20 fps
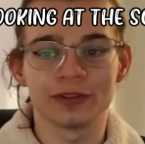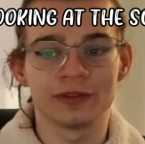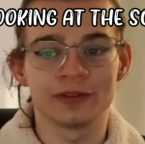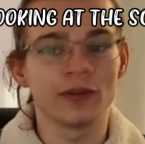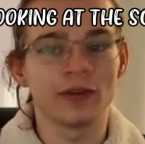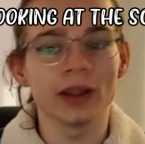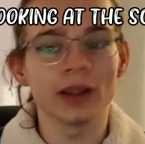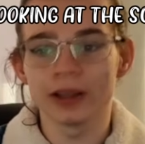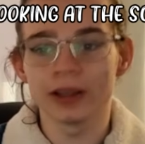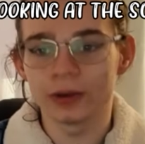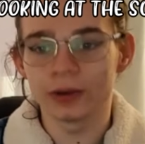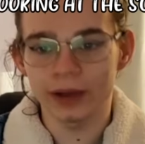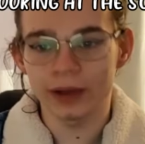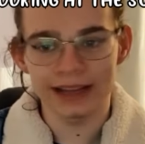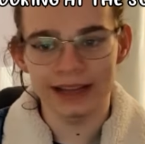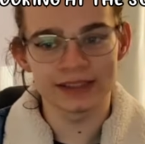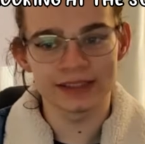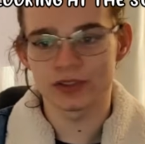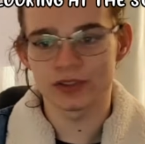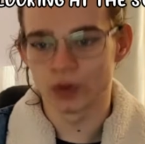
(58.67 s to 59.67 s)
follow
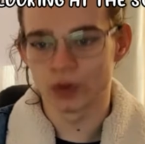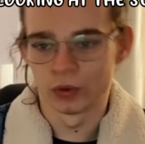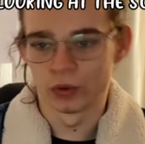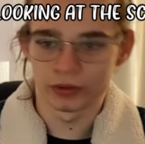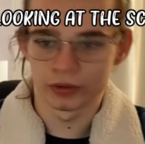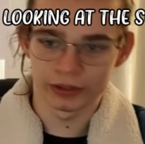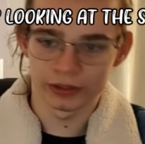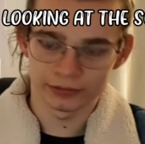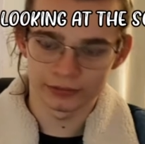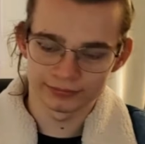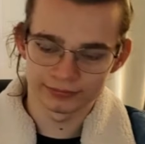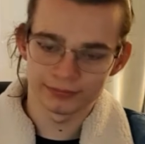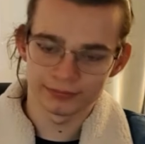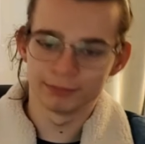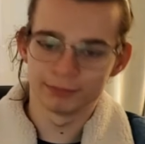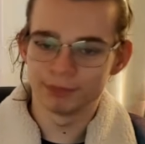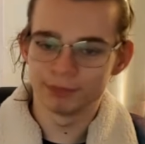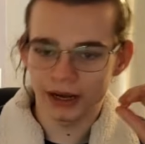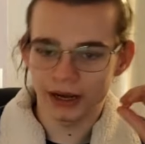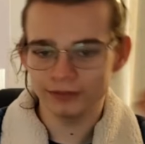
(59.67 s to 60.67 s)
a tutorial.
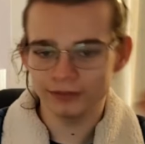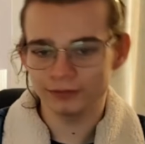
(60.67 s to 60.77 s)
But